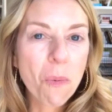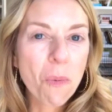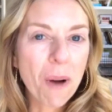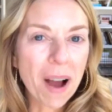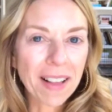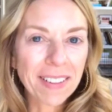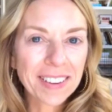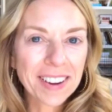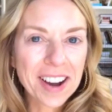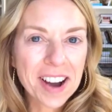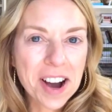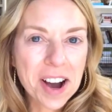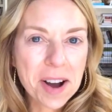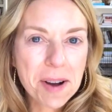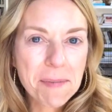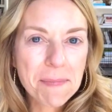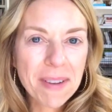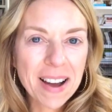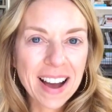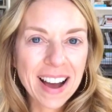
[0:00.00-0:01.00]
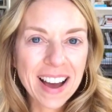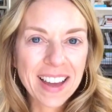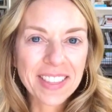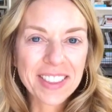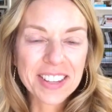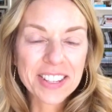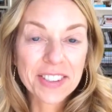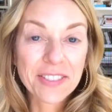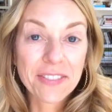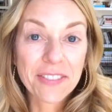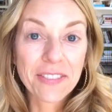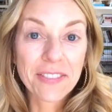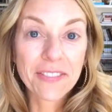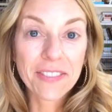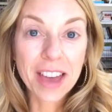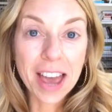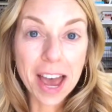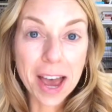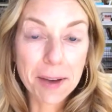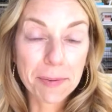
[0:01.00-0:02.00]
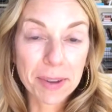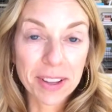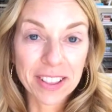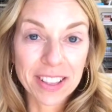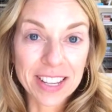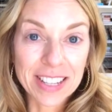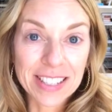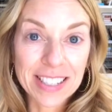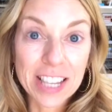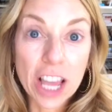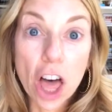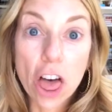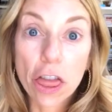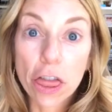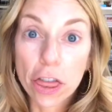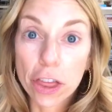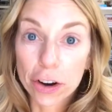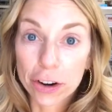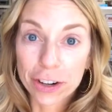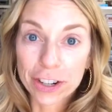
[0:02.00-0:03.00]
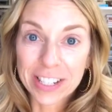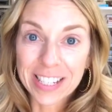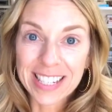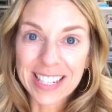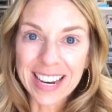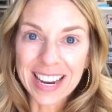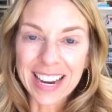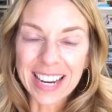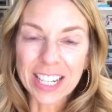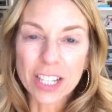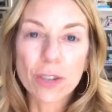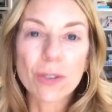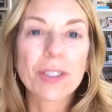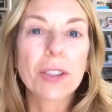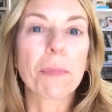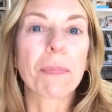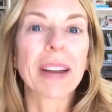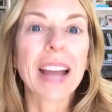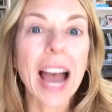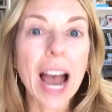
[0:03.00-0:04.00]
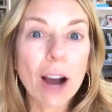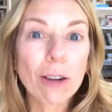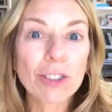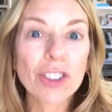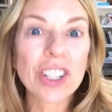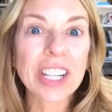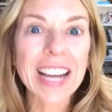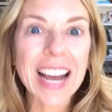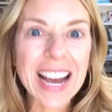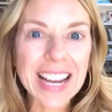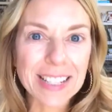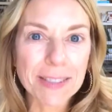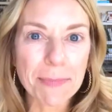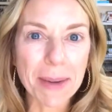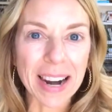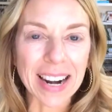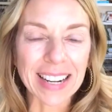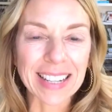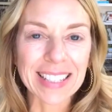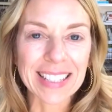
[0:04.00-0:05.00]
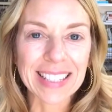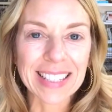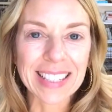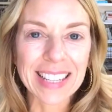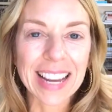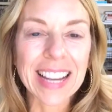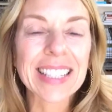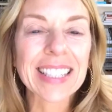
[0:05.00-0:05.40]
welcome on this fabulous Thursday to some couch cosmetics.